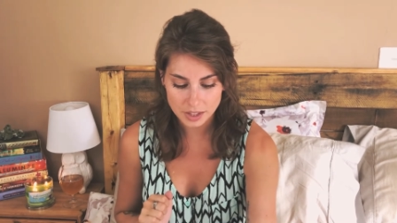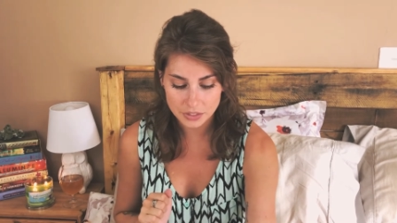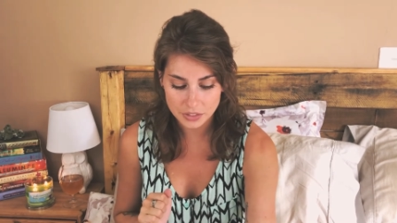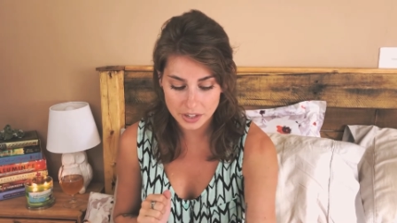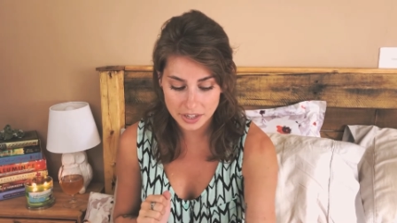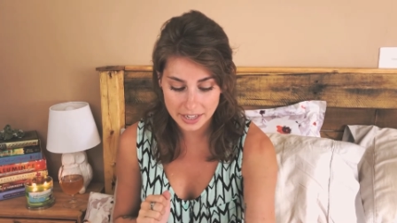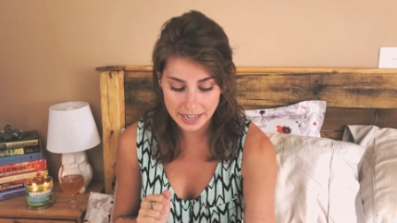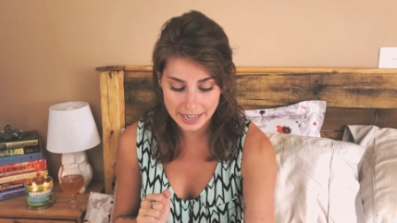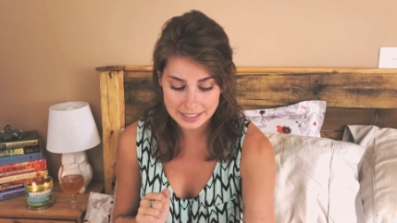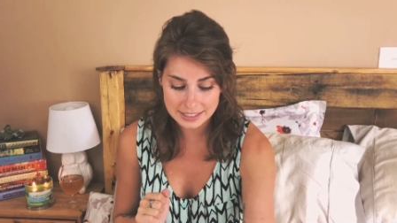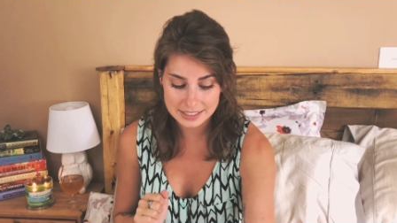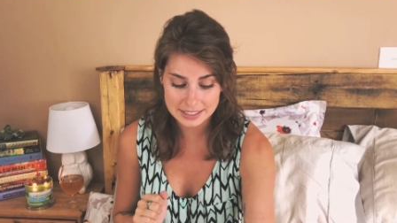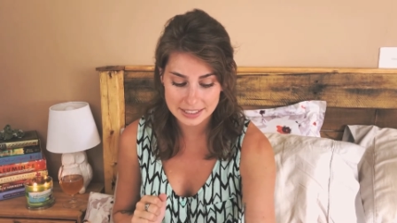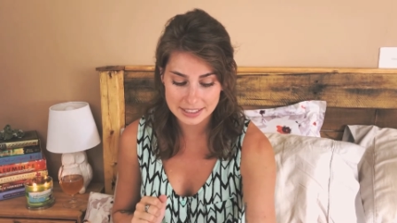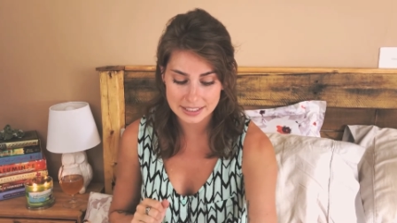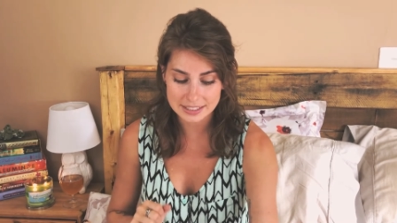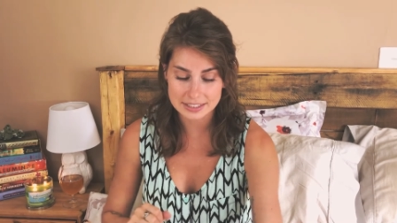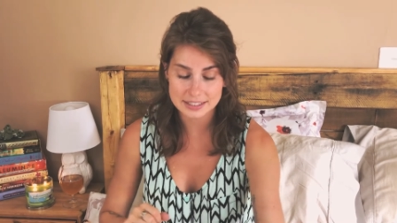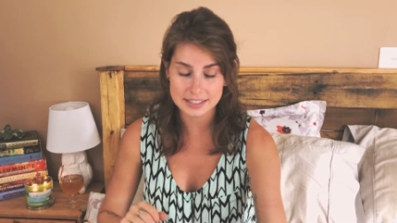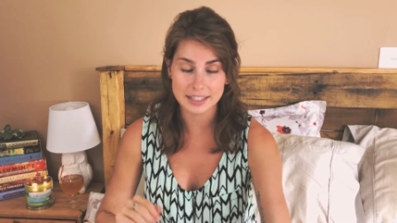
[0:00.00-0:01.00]
The next
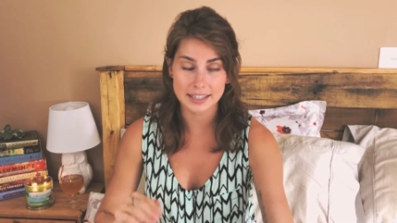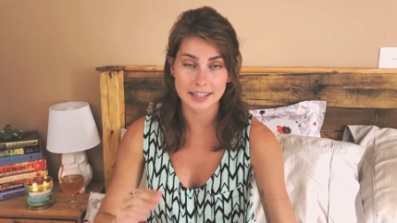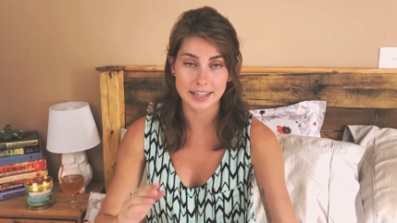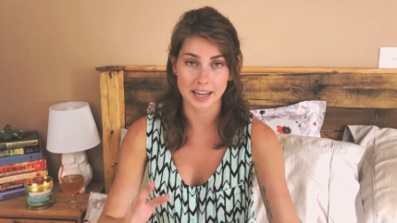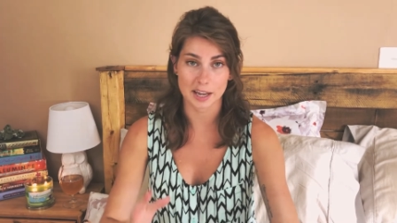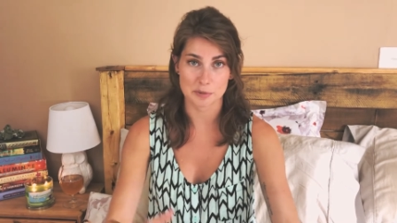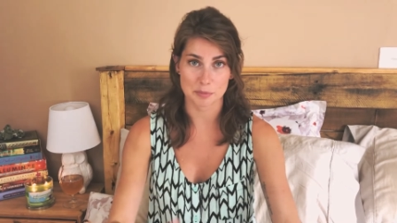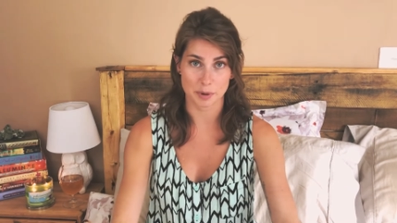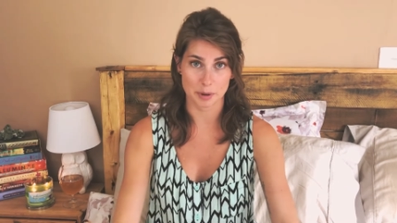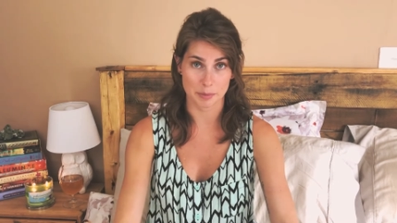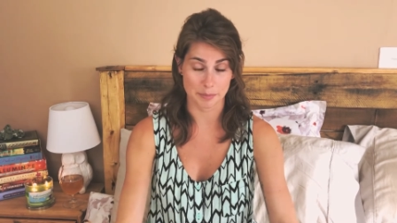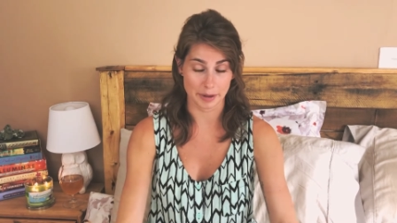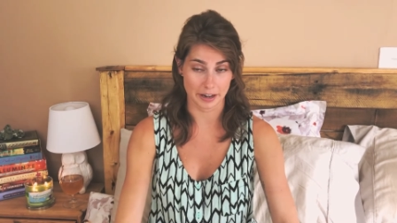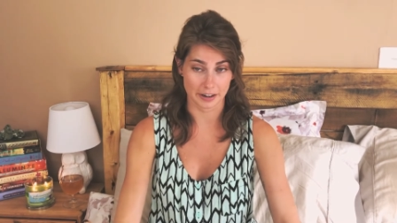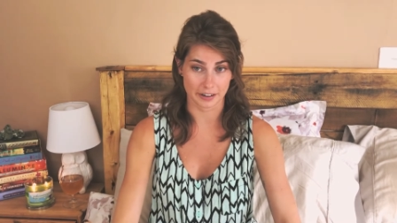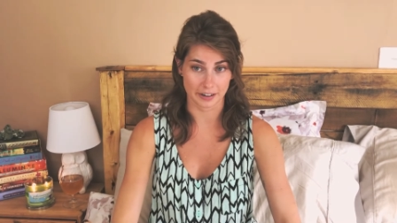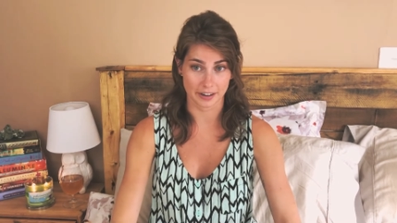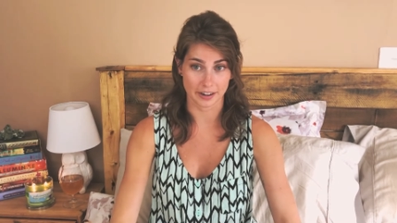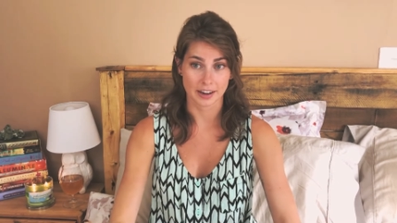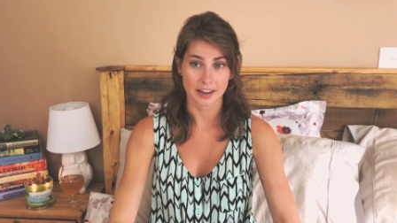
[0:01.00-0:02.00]
is Again But
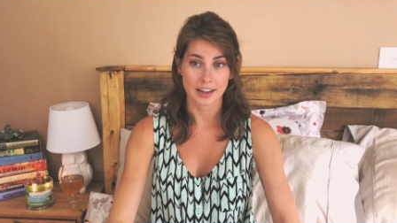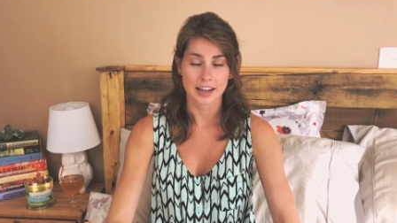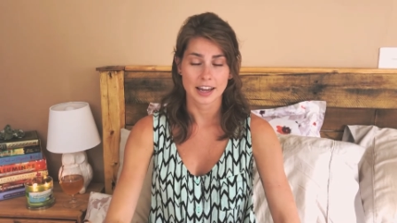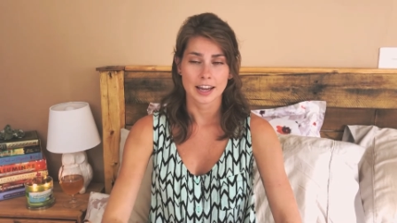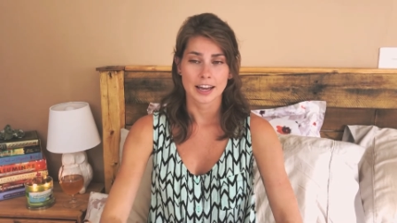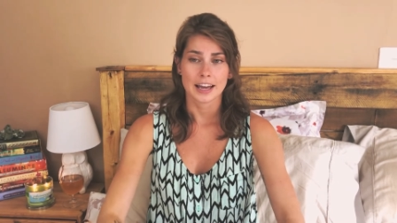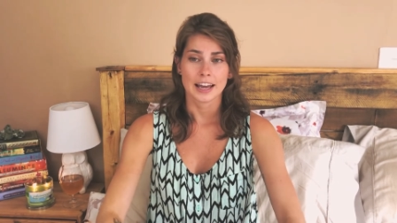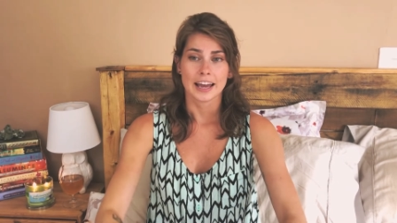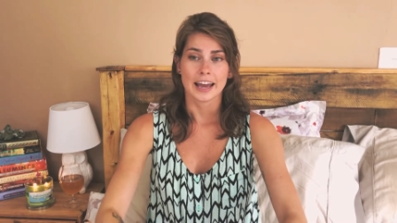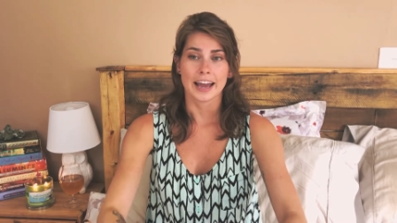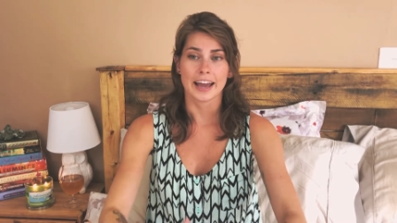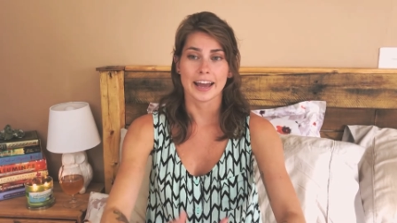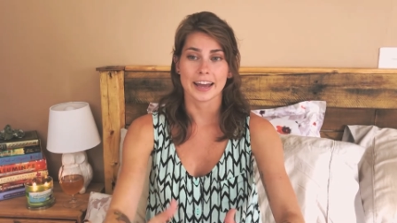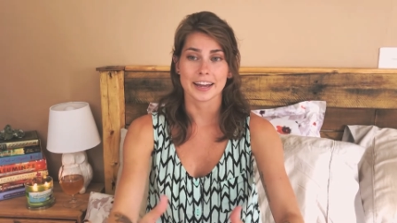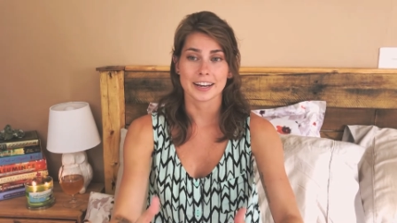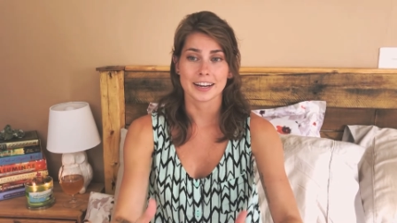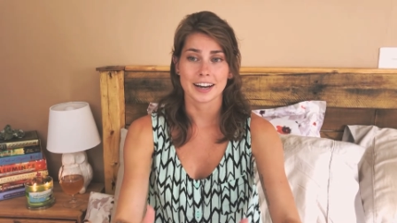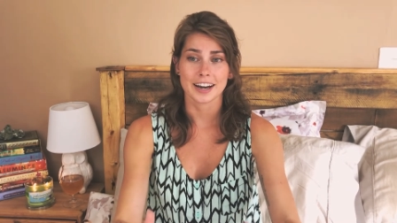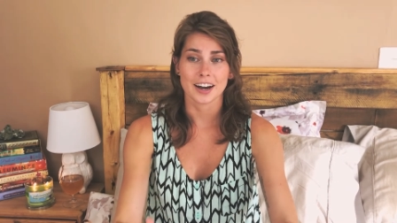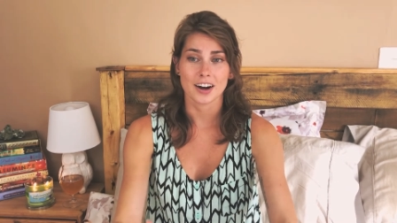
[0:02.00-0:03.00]
Better.
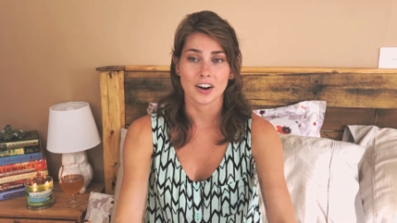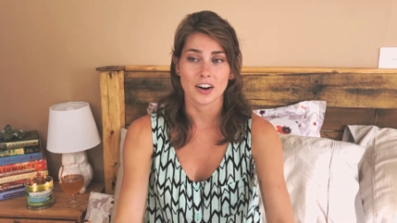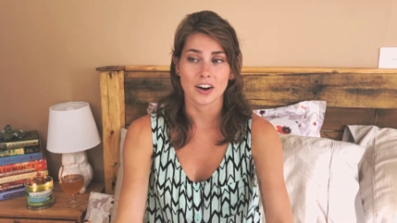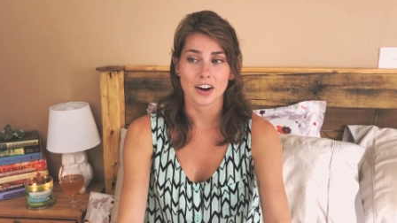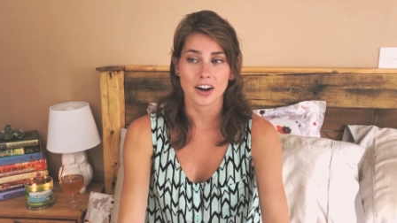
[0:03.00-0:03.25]
And